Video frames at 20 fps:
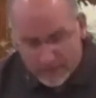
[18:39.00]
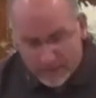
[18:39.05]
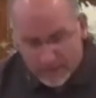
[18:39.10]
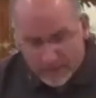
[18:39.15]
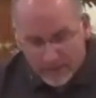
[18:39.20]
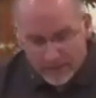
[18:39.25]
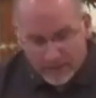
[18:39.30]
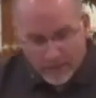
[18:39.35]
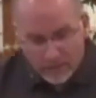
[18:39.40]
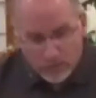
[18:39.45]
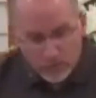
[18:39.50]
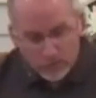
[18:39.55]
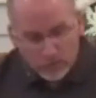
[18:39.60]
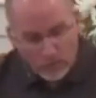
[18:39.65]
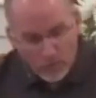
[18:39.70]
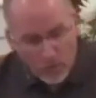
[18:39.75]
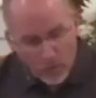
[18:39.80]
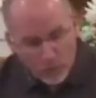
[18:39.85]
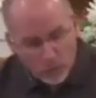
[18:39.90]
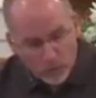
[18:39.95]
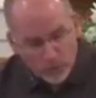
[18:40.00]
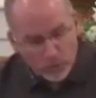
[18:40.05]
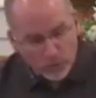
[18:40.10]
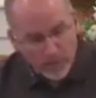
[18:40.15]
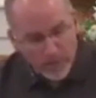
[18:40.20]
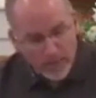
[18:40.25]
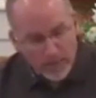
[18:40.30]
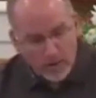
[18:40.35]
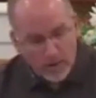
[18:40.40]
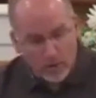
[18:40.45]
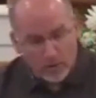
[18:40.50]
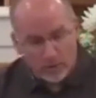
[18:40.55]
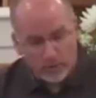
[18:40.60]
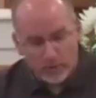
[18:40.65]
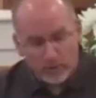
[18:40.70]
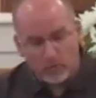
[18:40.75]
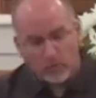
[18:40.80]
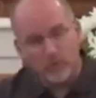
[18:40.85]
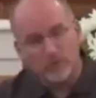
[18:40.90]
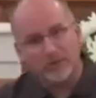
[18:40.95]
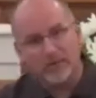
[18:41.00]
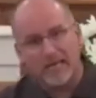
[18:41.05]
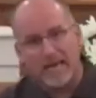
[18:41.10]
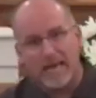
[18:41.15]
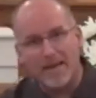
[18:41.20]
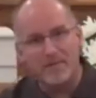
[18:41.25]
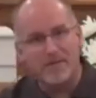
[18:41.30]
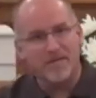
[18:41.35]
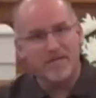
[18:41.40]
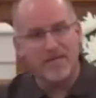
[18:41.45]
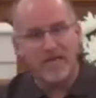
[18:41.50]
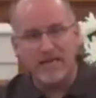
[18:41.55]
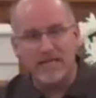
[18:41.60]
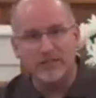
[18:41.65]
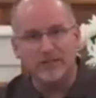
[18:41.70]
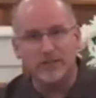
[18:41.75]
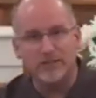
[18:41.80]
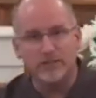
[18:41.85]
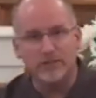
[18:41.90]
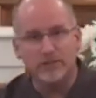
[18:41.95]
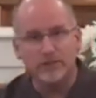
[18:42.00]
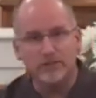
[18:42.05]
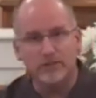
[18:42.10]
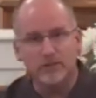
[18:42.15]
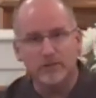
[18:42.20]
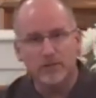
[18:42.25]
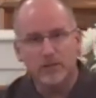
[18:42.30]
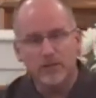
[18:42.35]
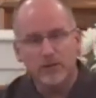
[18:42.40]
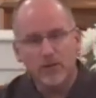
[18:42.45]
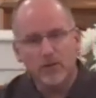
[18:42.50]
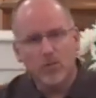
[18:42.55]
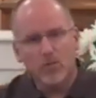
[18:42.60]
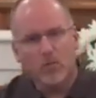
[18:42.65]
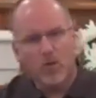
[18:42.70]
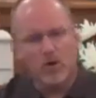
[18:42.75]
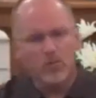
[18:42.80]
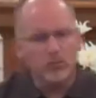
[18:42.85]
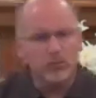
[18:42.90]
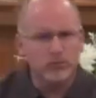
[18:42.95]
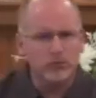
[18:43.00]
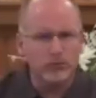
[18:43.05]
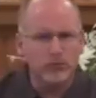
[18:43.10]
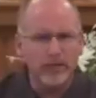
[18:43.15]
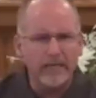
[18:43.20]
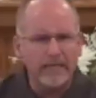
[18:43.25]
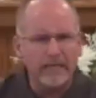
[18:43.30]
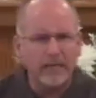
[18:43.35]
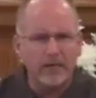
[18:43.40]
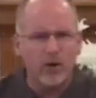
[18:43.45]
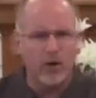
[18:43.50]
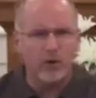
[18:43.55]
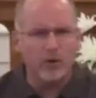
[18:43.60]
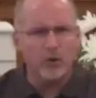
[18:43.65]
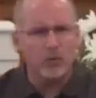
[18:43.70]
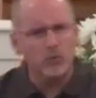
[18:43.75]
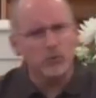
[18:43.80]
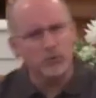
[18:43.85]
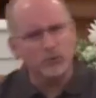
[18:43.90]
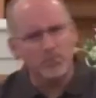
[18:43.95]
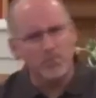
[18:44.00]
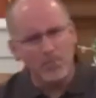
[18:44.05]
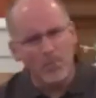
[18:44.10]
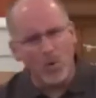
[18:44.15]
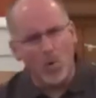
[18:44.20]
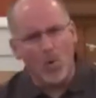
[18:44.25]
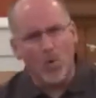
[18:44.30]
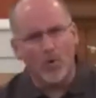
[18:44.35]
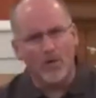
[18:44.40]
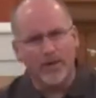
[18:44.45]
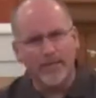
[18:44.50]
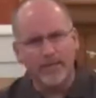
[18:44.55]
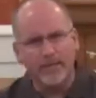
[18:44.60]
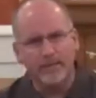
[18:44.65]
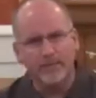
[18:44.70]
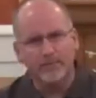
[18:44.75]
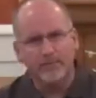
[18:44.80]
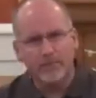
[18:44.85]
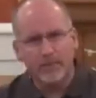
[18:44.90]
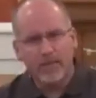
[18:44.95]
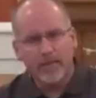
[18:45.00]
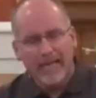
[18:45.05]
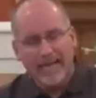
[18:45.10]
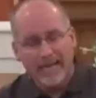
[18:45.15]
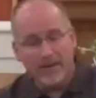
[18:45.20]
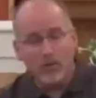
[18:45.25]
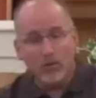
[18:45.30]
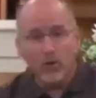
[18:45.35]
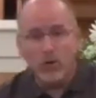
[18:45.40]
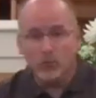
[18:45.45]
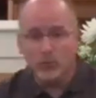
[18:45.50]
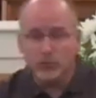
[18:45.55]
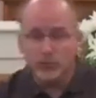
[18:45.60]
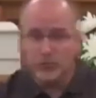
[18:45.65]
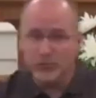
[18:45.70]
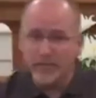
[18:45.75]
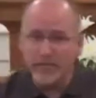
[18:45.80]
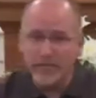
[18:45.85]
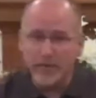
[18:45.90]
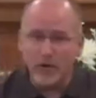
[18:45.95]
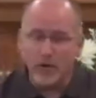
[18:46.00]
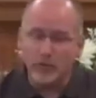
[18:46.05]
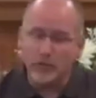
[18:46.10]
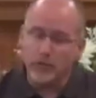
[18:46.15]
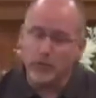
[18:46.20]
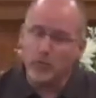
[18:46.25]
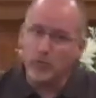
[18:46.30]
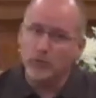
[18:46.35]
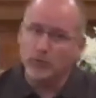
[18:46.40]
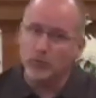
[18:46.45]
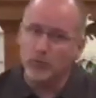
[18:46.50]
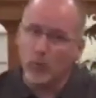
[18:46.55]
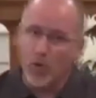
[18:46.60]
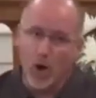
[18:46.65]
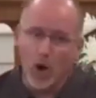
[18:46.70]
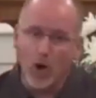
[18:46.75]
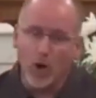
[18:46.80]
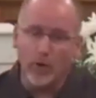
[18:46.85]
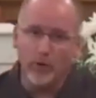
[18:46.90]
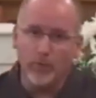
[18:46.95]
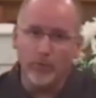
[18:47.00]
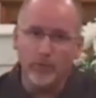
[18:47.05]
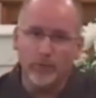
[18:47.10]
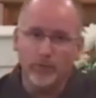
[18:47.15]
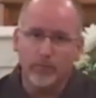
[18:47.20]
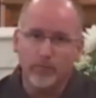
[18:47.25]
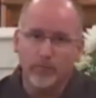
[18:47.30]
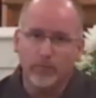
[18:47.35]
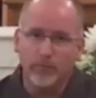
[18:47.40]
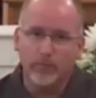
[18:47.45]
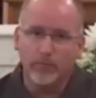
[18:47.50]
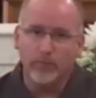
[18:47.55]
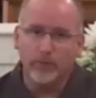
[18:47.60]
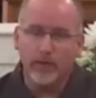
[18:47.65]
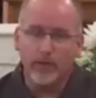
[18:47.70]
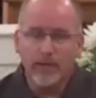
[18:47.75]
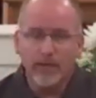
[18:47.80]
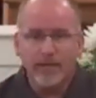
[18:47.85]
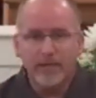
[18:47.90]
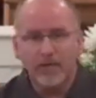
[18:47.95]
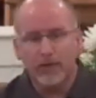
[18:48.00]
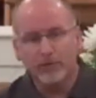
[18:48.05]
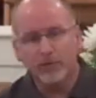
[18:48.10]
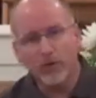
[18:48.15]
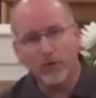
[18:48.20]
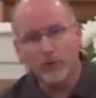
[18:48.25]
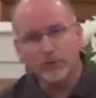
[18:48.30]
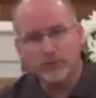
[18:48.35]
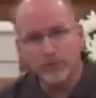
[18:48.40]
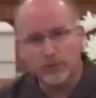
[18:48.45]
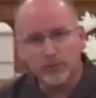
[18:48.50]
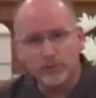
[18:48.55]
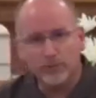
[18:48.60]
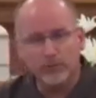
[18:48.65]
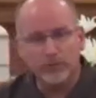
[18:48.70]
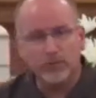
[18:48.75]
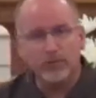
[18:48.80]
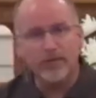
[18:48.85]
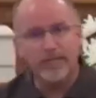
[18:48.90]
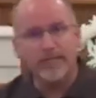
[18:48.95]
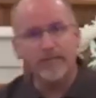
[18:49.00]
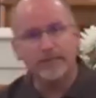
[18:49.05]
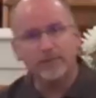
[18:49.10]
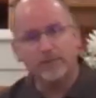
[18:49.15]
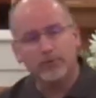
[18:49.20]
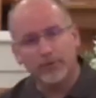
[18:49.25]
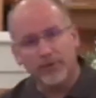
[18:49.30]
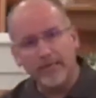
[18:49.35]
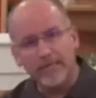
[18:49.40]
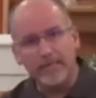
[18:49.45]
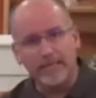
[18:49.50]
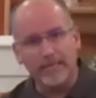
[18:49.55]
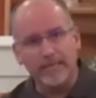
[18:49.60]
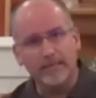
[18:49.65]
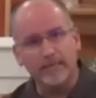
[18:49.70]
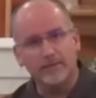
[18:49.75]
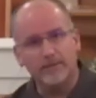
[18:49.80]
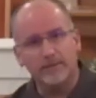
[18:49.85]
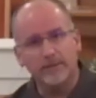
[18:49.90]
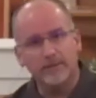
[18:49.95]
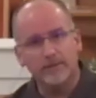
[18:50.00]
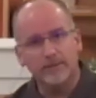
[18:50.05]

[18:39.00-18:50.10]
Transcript: that was what was written on it was lamentations. What was written on it was mourning. And what was written on it was woe. Now those are three ingredients.